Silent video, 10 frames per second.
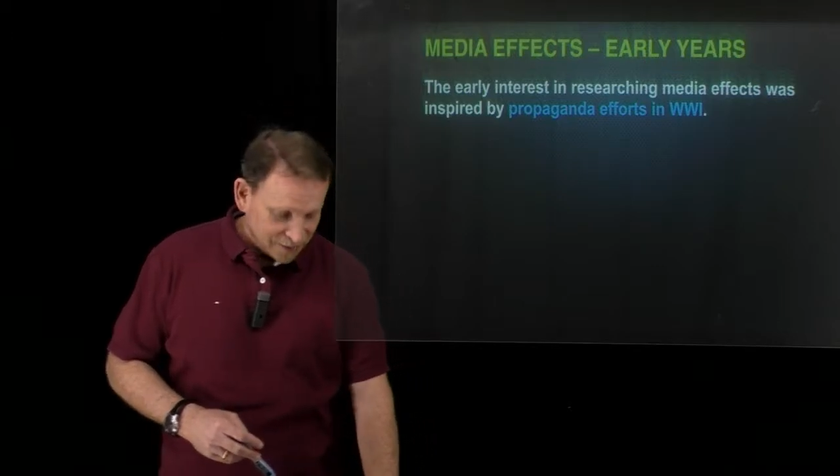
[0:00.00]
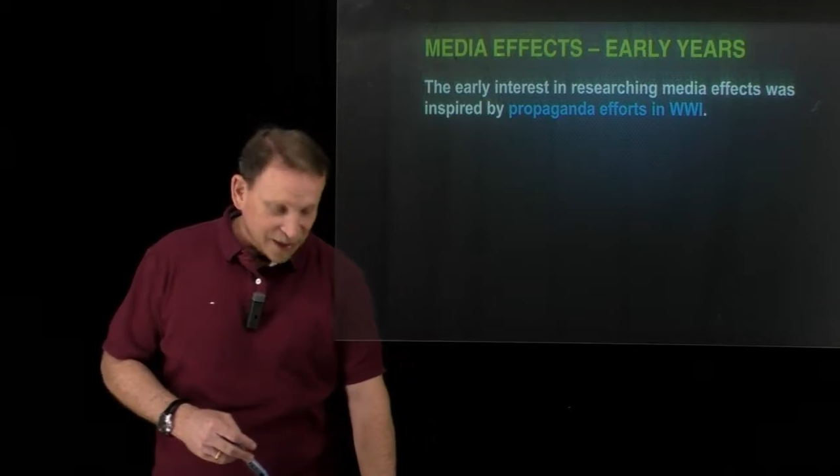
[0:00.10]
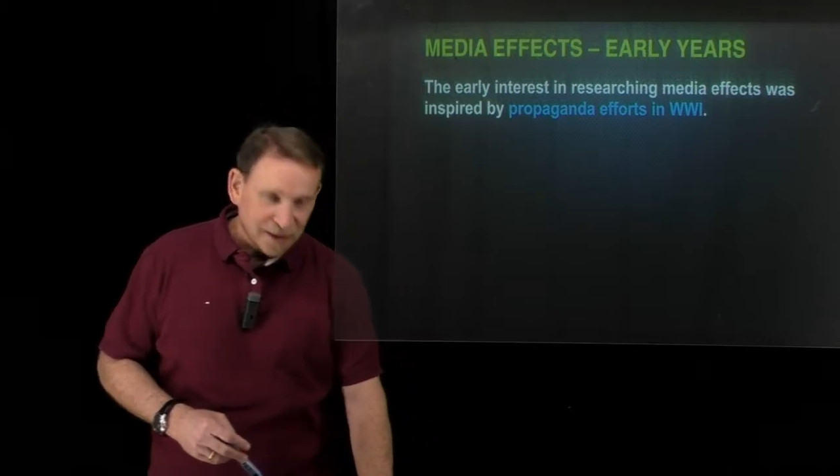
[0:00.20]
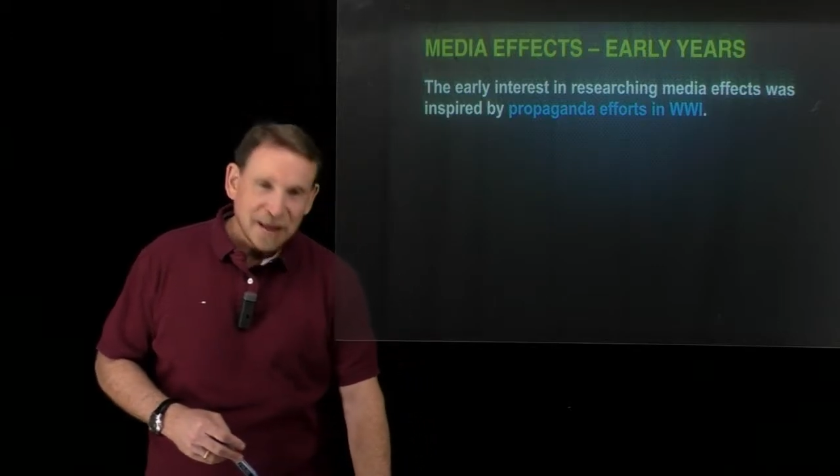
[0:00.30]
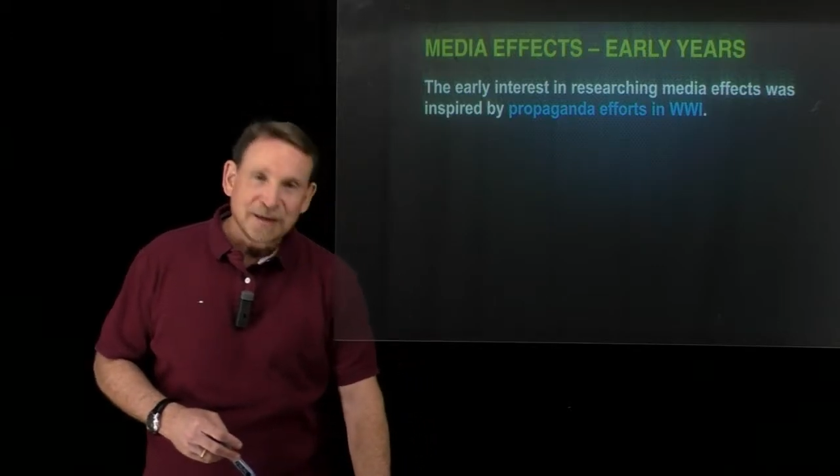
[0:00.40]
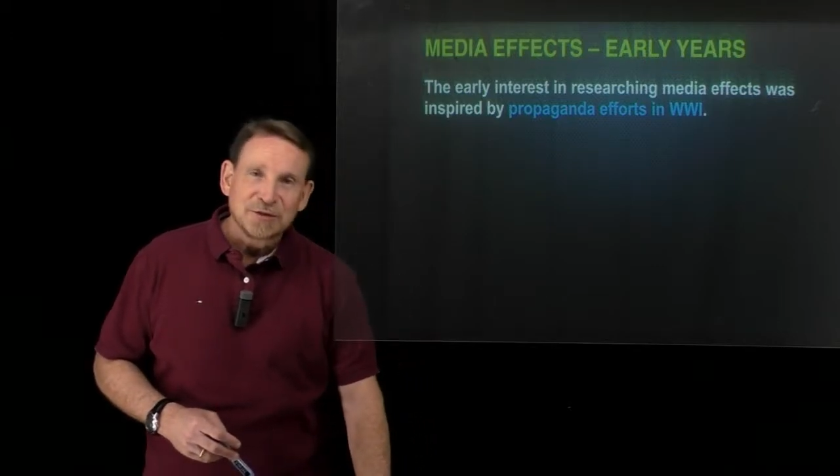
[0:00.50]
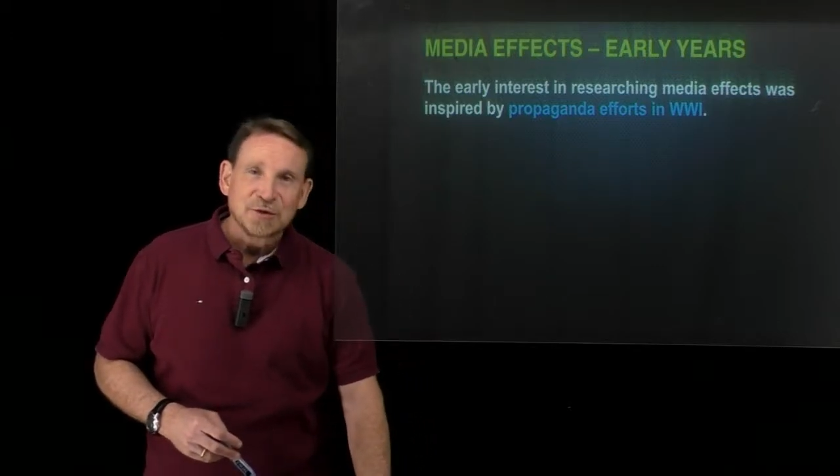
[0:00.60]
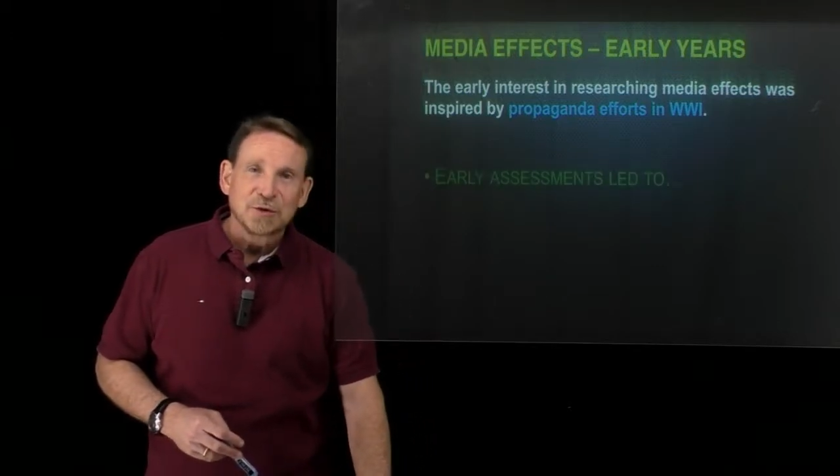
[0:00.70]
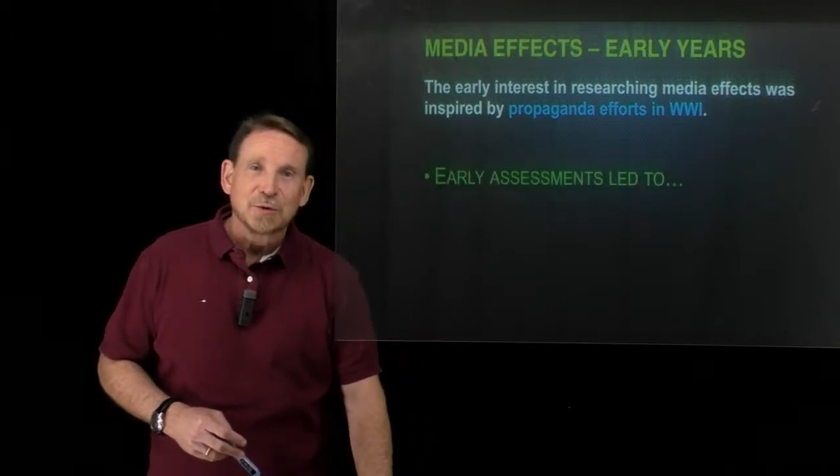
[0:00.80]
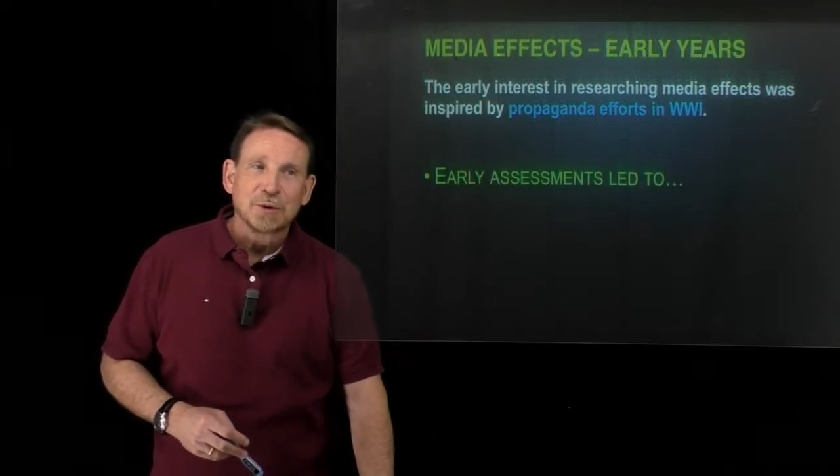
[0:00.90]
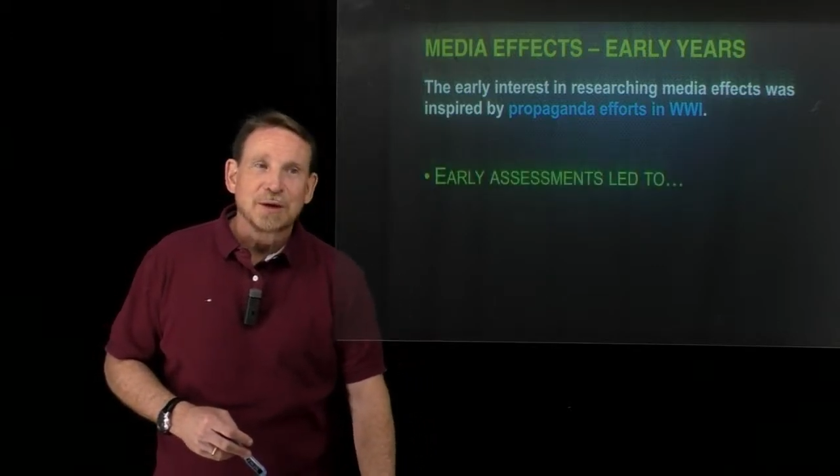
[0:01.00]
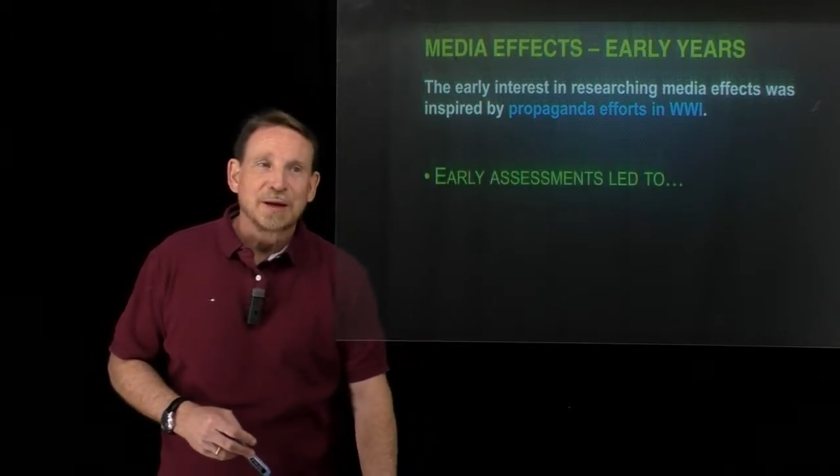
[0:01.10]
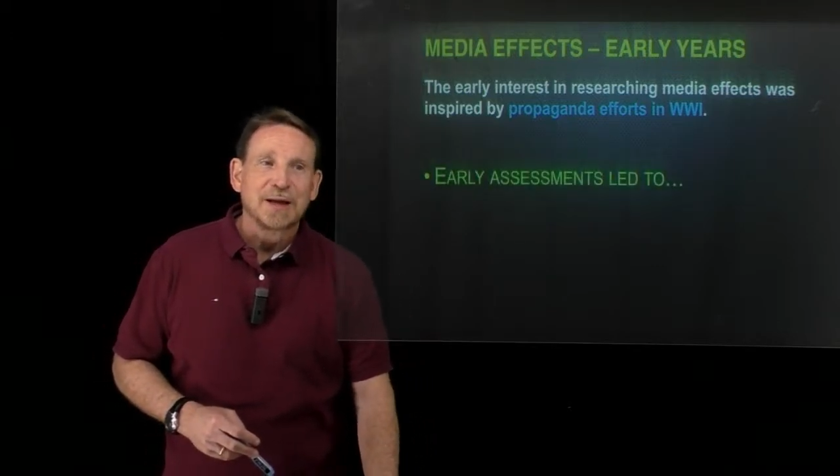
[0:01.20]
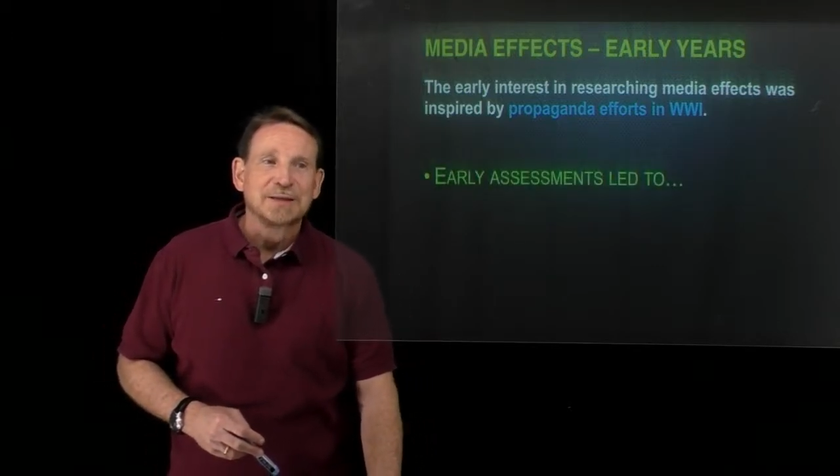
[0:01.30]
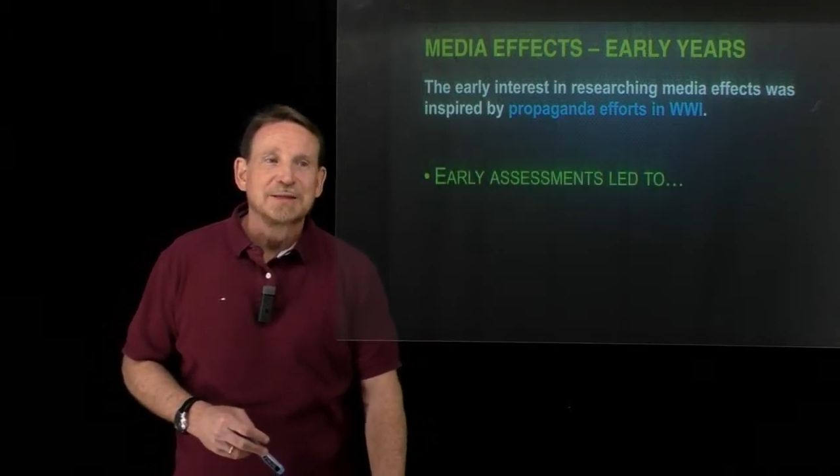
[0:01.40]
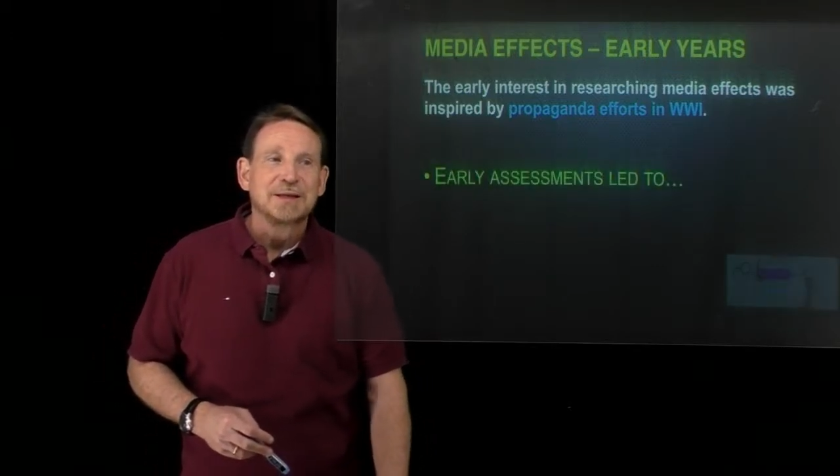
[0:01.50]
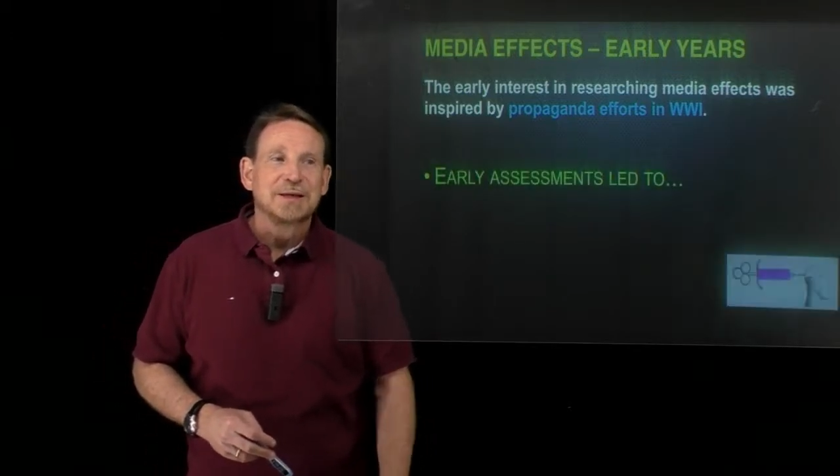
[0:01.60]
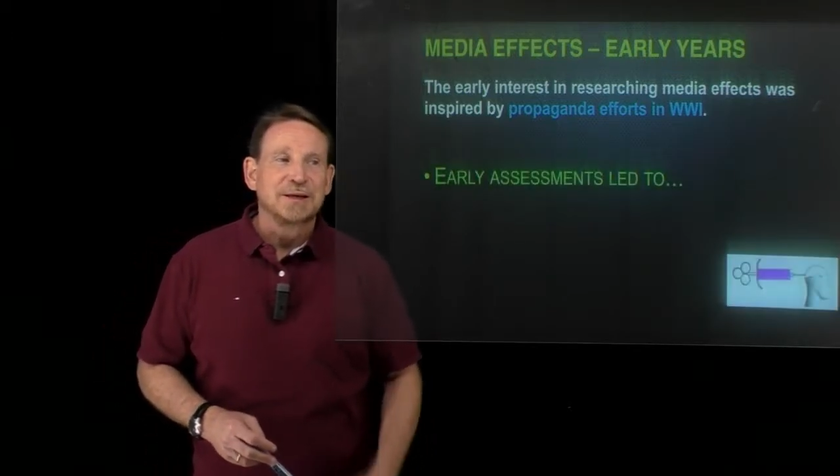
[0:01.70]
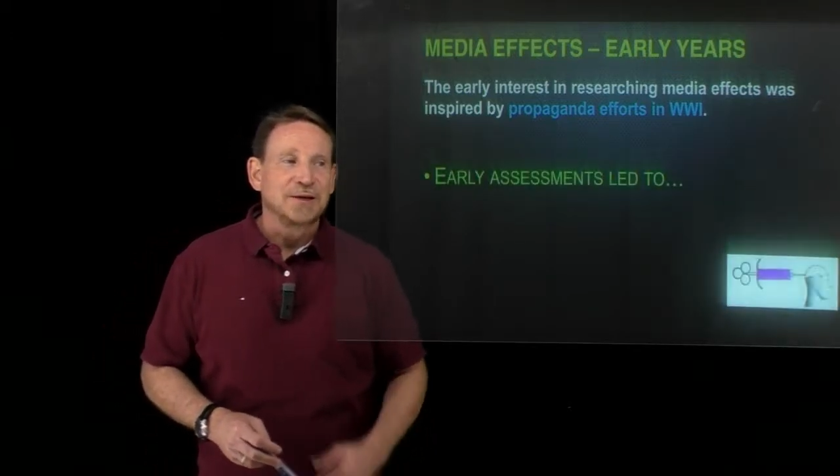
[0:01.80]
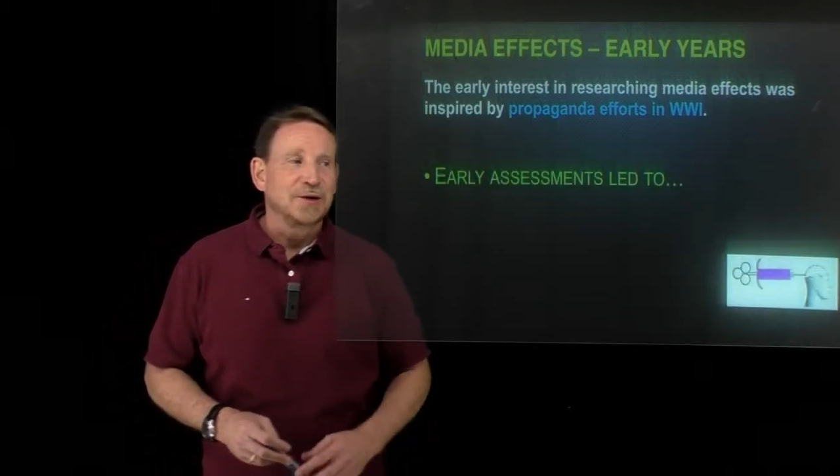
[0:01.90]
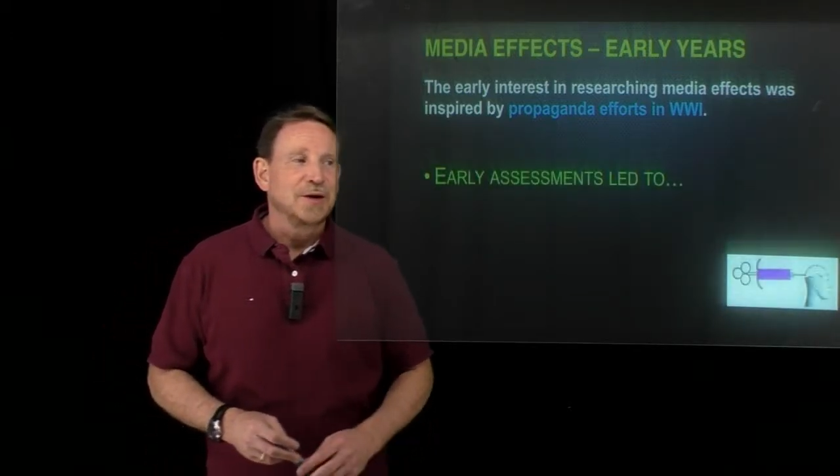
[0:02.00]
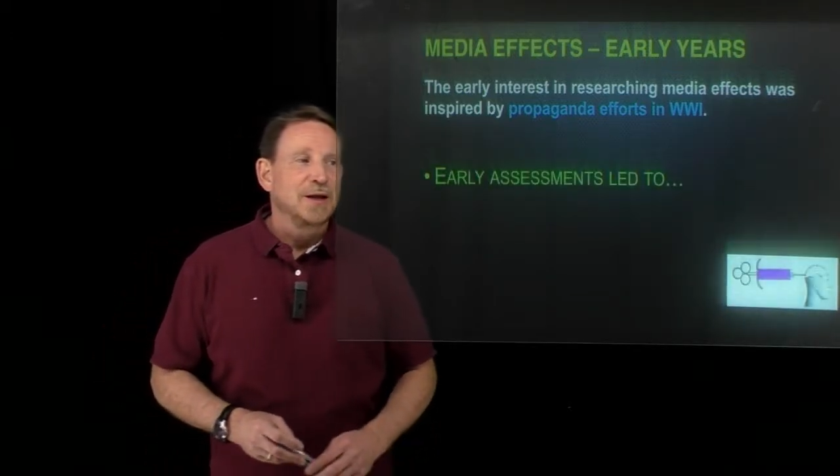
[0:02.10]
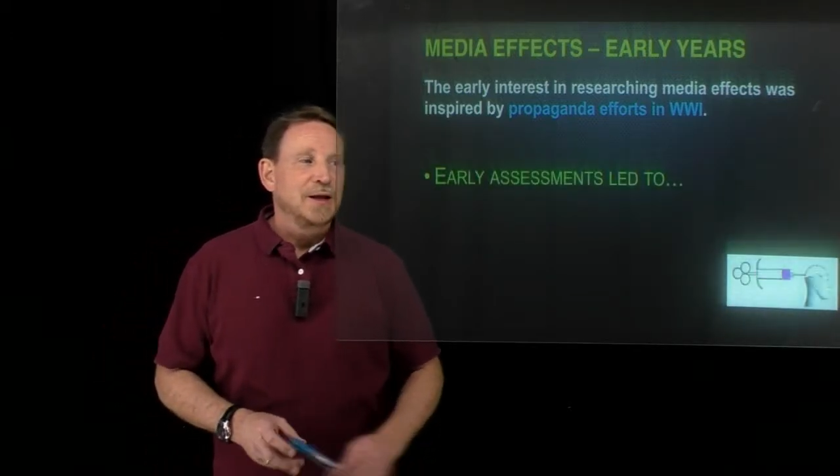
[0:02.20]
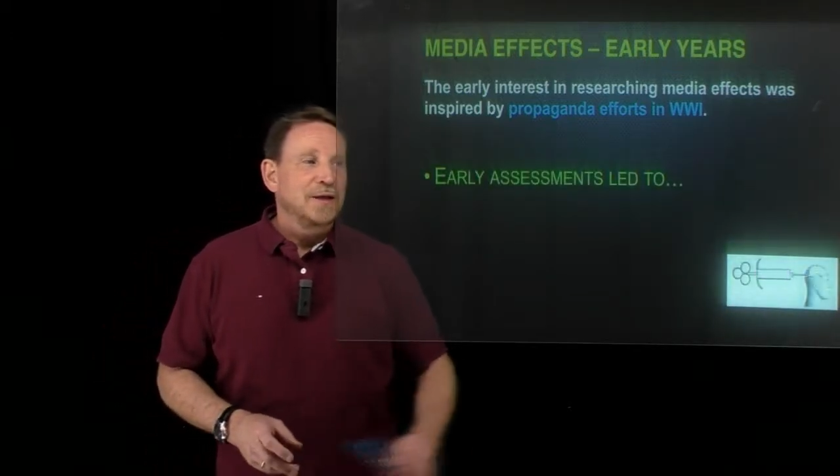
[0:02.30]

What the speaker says: That led to an idea here